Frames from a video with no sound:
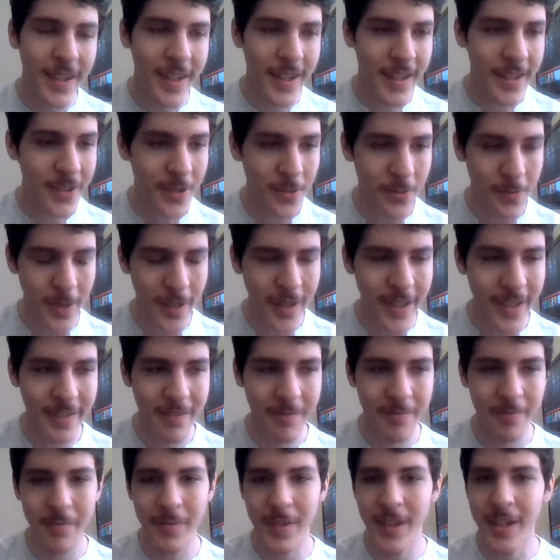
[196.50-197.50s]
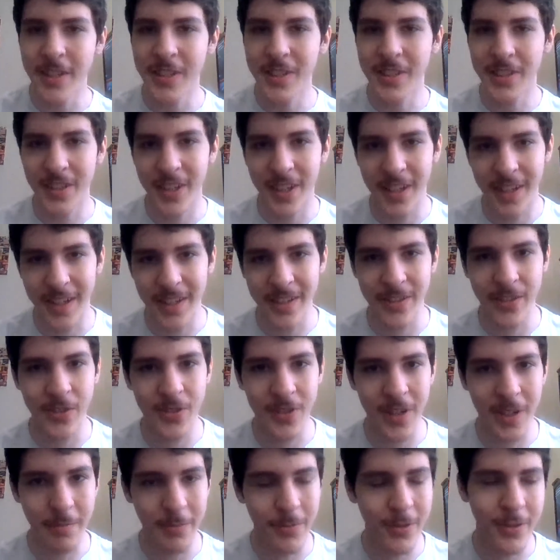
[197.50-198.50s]
either way, I just thought I'd
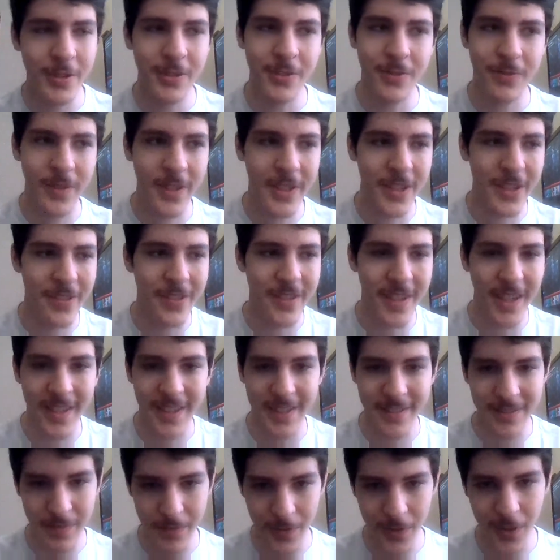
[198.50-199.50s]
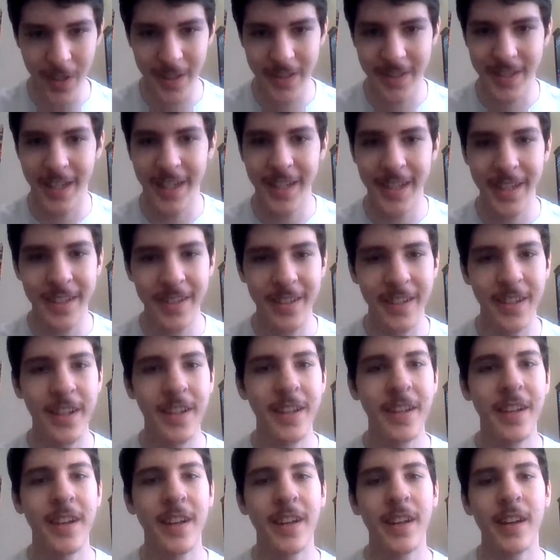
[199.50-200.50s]
drop you this video, not to leave you guys hanging.
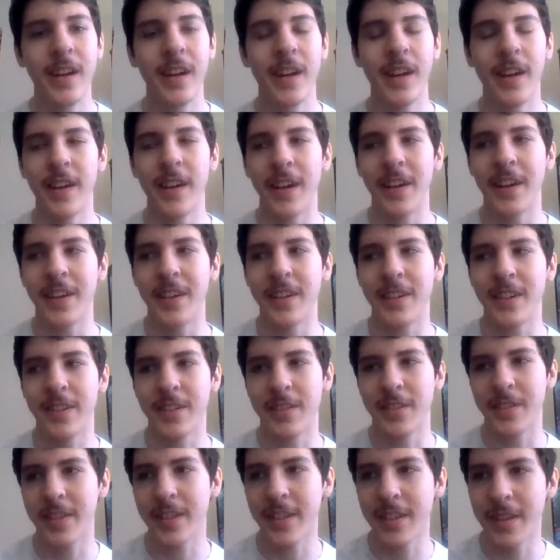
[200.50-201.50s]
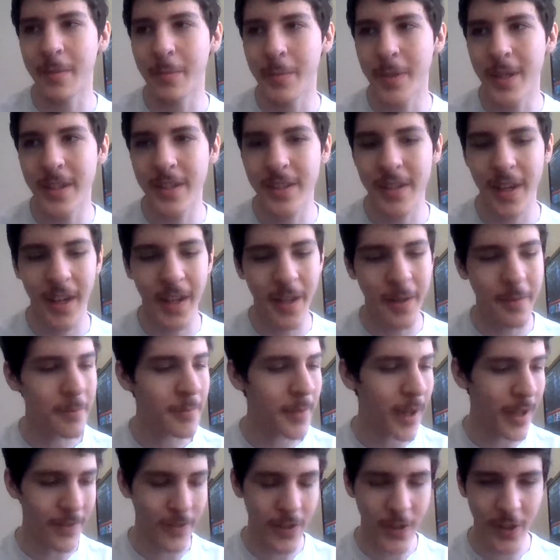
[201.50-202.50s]
Uh, in the meantime,
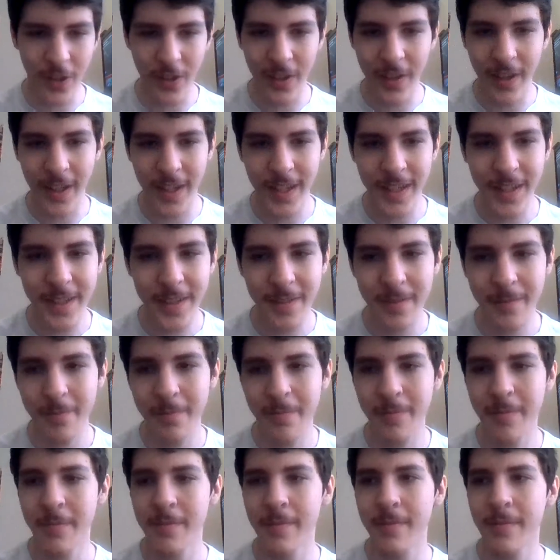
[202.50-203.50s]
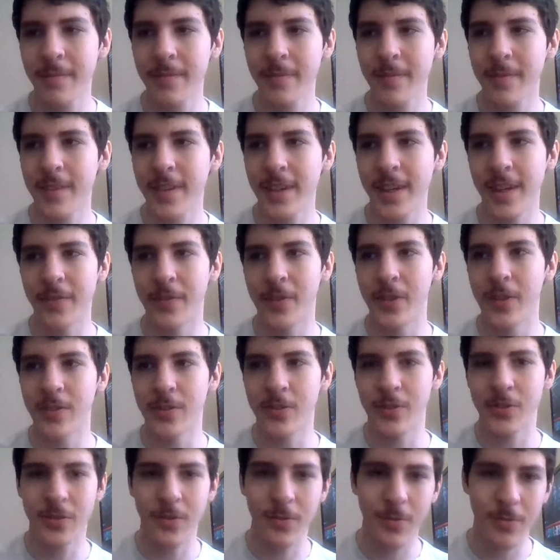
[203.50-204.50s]
have a good day if you're
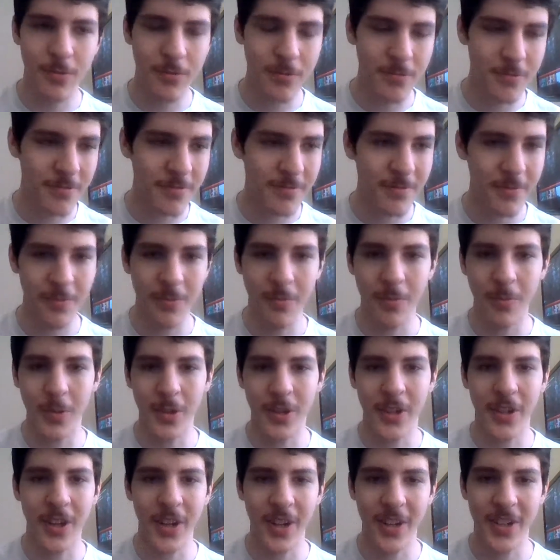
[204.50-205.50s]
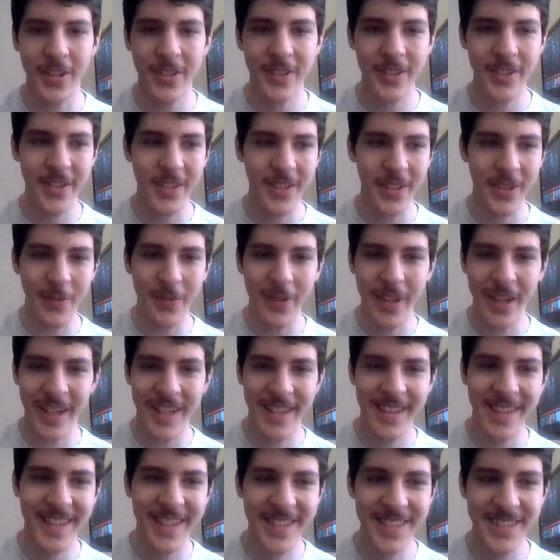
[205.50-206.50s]
in school, work hard. You
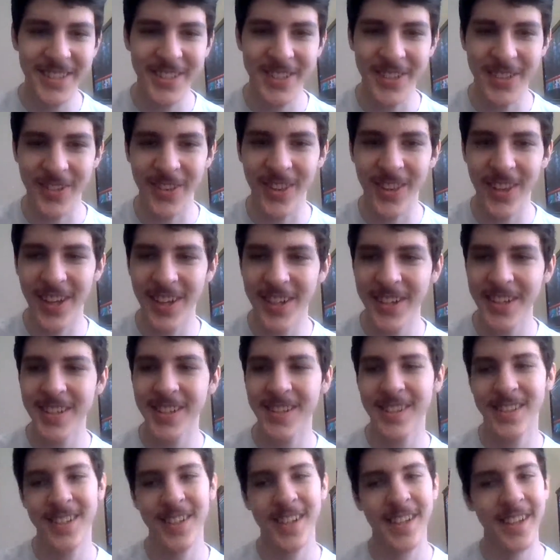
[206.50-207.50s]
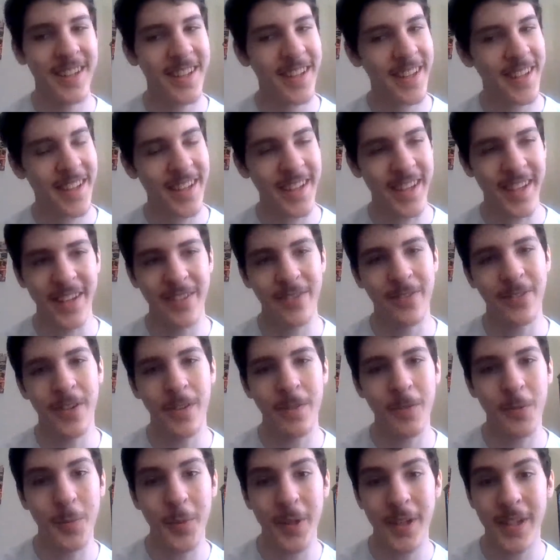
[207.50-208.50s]
got this. Good luck. And for
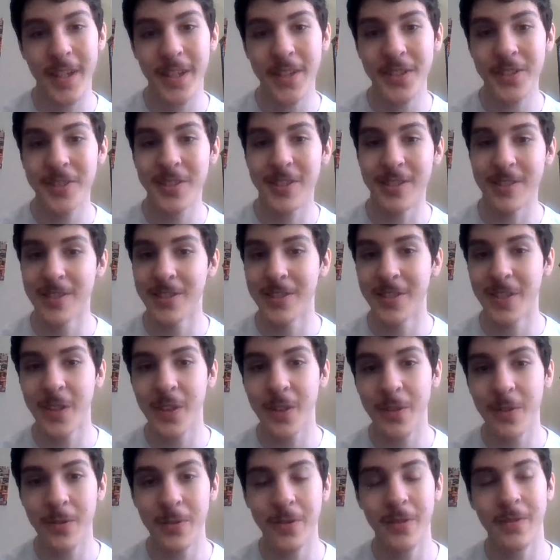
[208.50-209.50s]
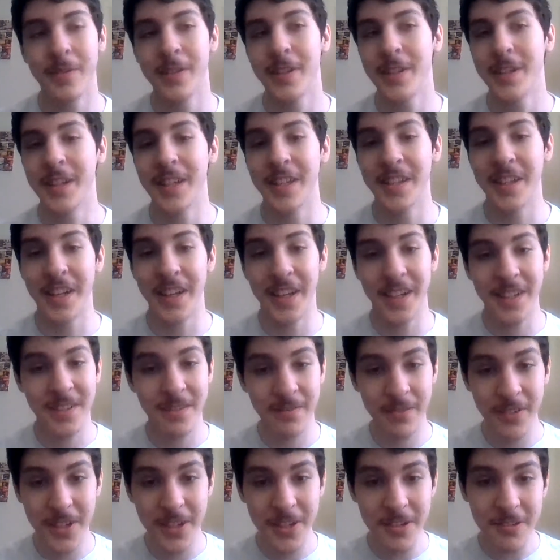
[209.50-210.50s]
everybody else, I'll see you in the next
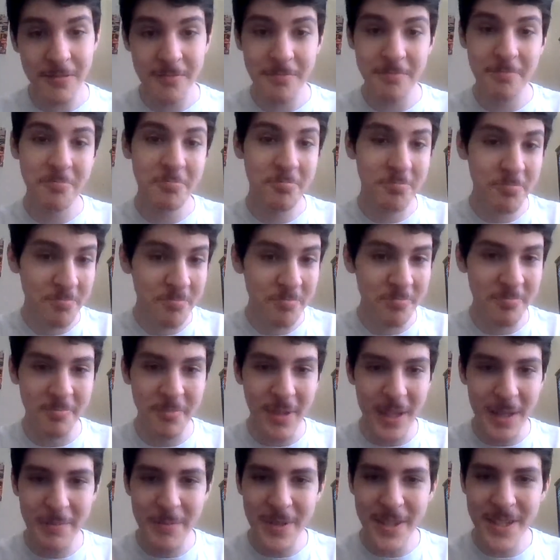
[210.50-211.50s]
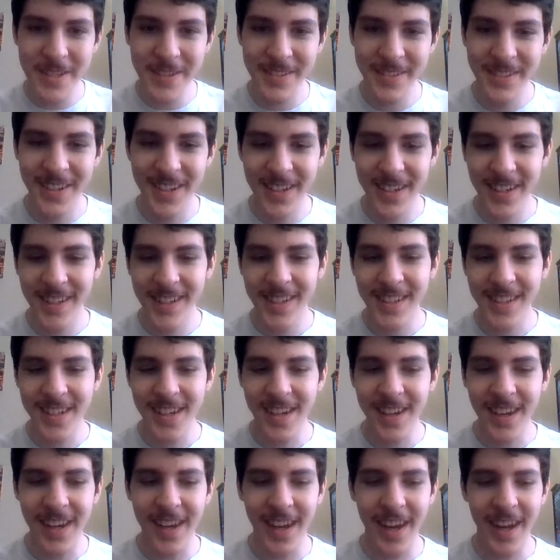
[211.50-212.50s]
video. Maybe
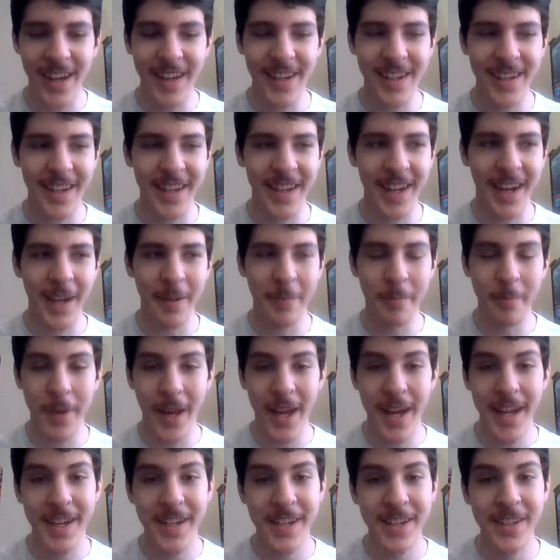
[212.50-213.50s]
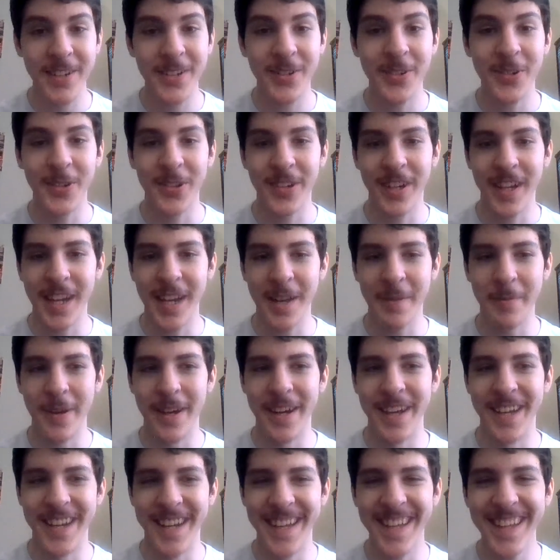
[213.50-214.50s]
I'm back, or am
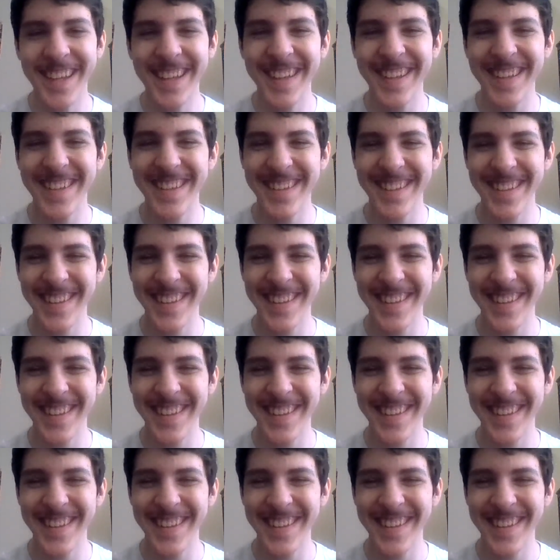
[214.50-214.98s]
I?